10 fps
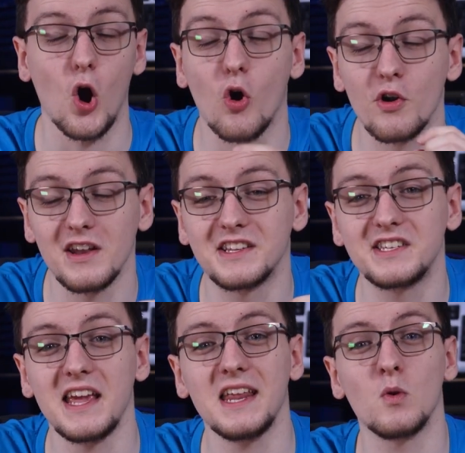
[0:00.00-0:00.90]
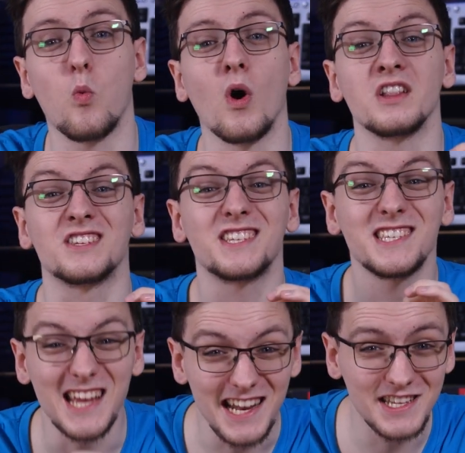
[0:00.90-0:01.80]
or an insane 1
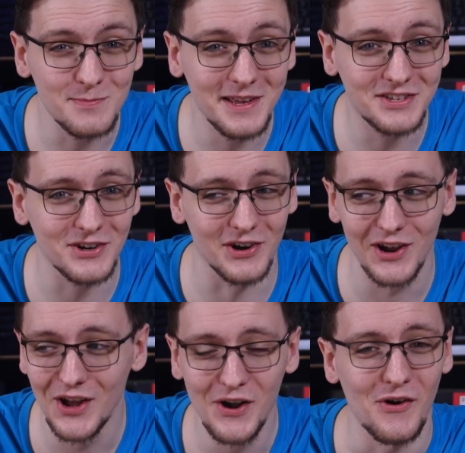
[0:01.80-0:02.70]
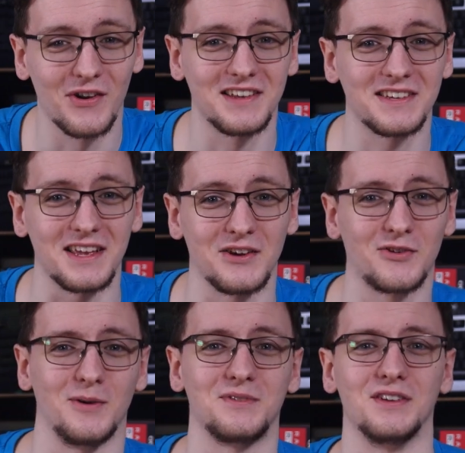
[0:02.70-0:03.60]
centimeter on its
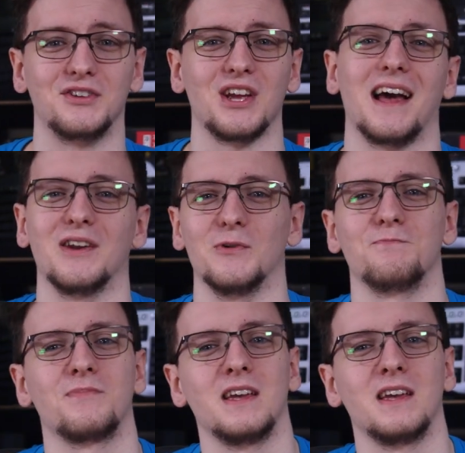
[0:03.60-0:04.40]
encrypted channel.